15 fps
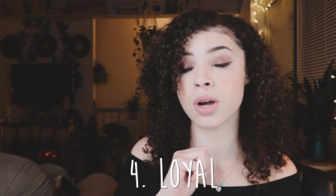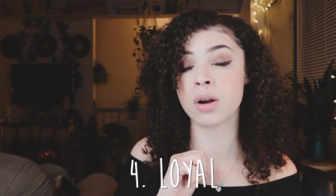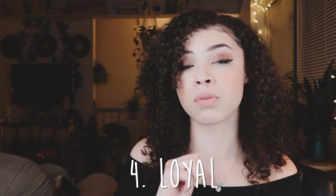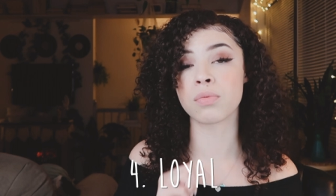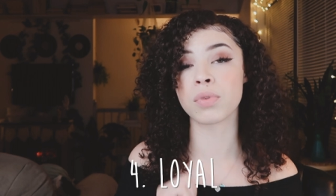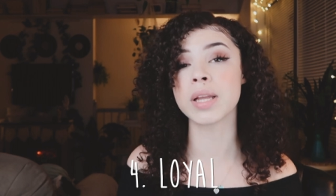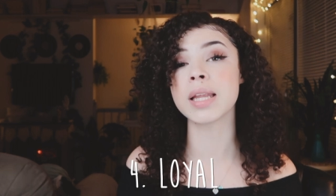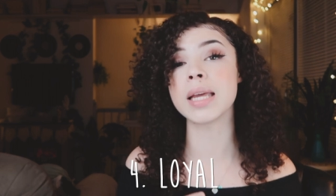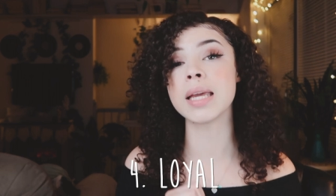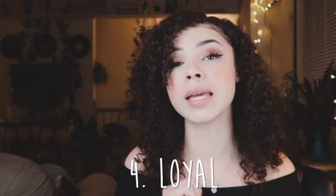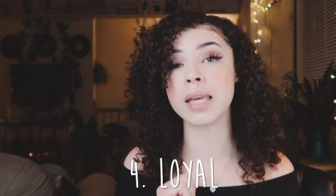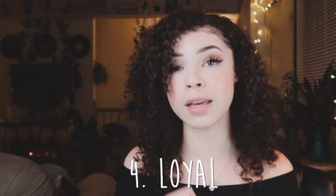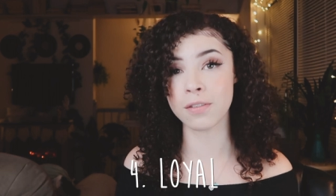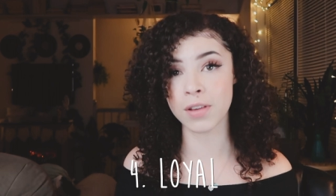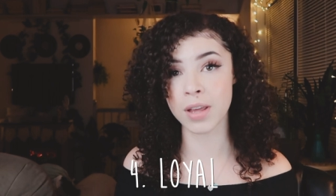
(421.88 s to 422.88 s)
are really
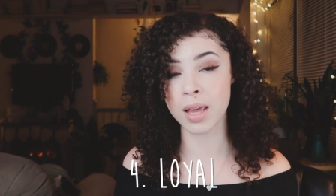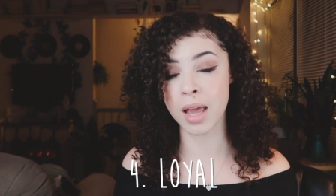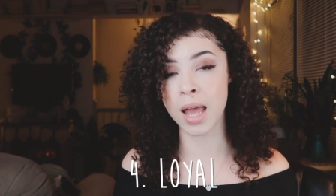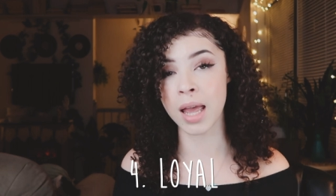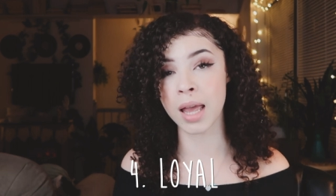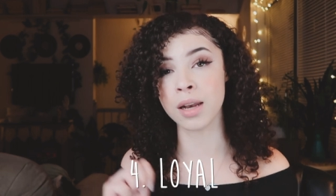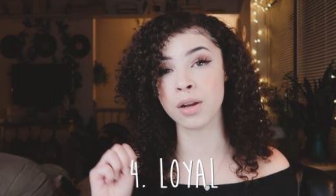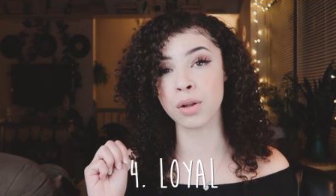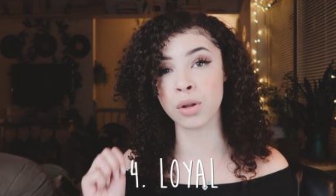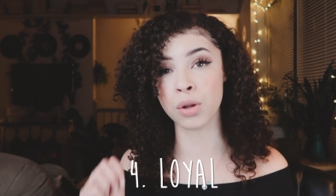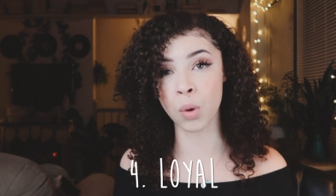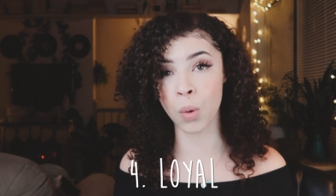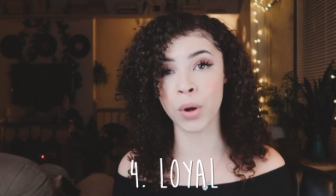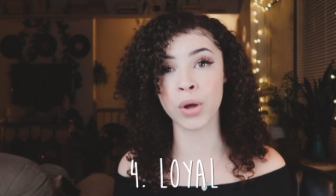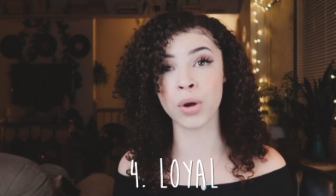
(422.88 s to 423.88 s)
giving and
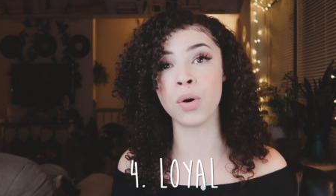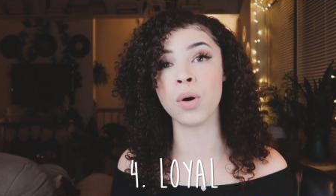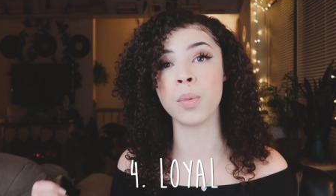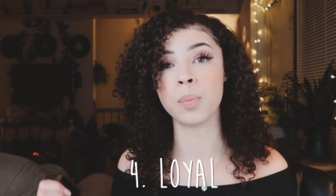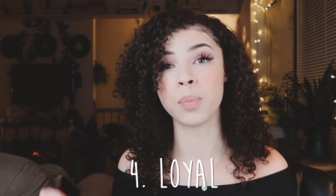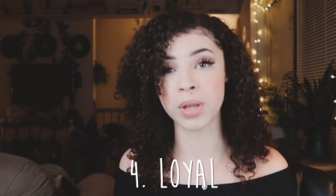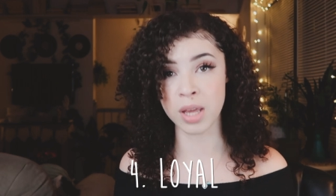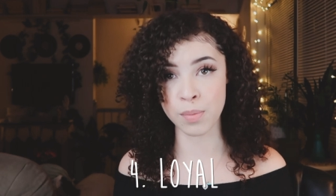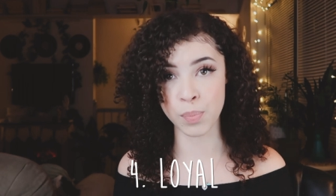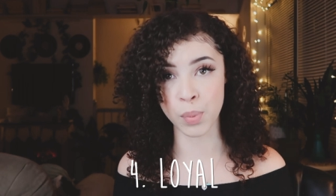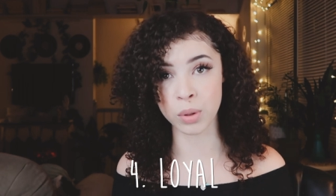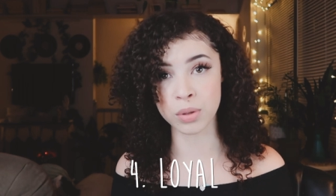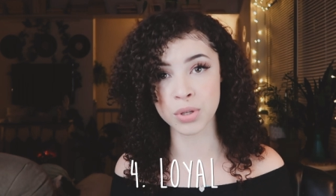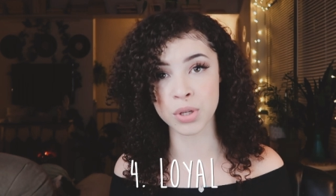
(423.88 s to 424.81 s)
loyal people.